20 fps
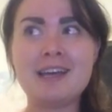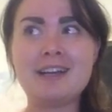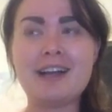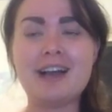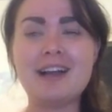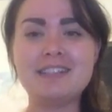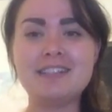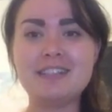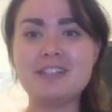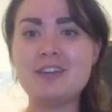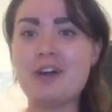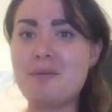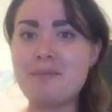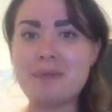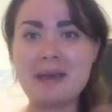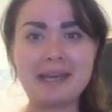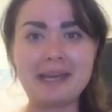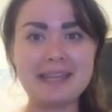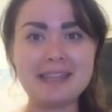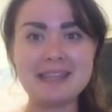kind of not
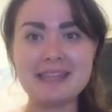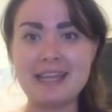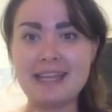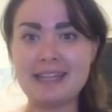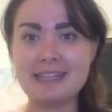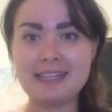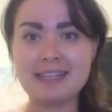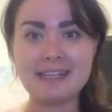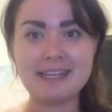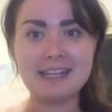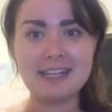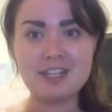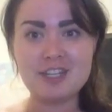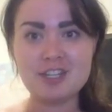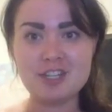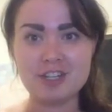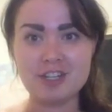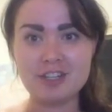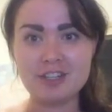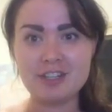making that
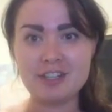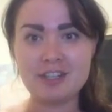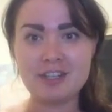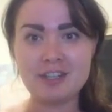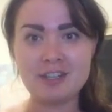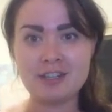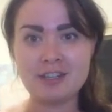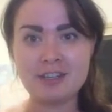connection?